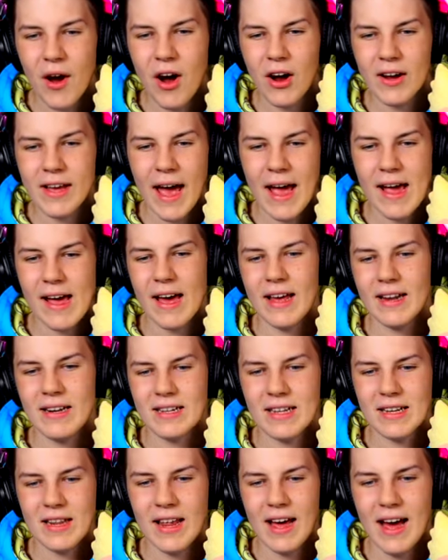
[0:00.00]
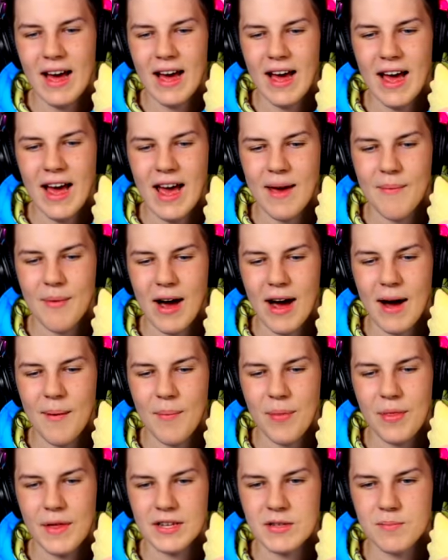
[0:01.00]
Okay, and climb up
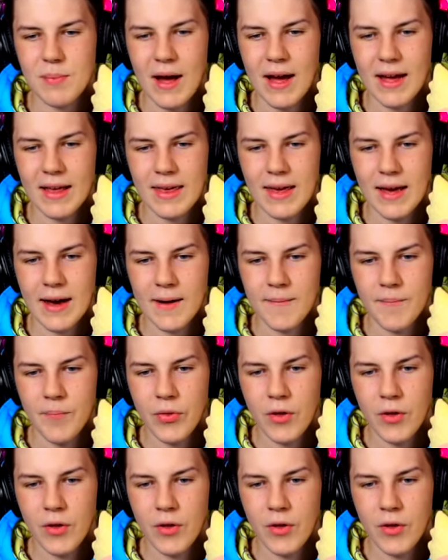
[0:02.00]
this part here.